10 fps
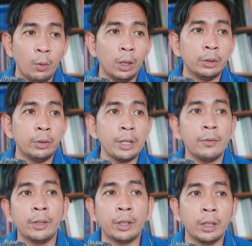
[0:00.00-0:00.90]
While the
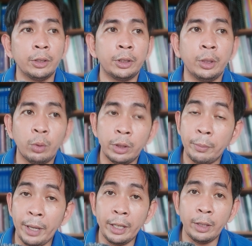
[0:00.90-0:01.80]
rest of the country were
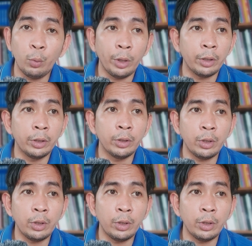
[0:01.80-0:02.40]
debating whether